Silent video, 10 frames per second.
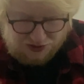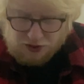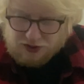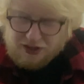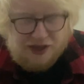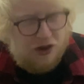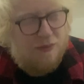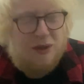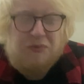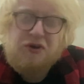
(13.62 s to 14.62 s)
on, I can't
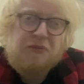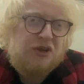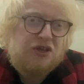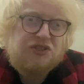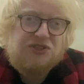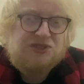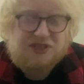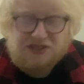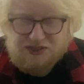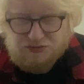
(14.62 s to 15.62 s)
remember where I purchased
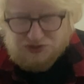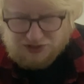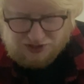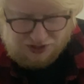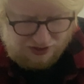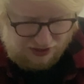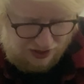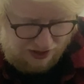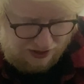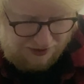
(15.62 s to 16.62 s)
it, it was a
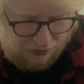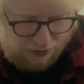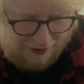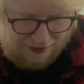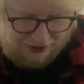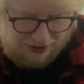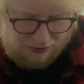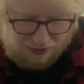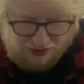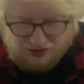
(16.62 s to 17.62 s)
little while
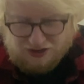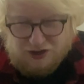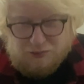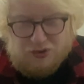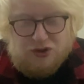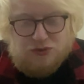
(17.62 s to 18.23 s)
ago, but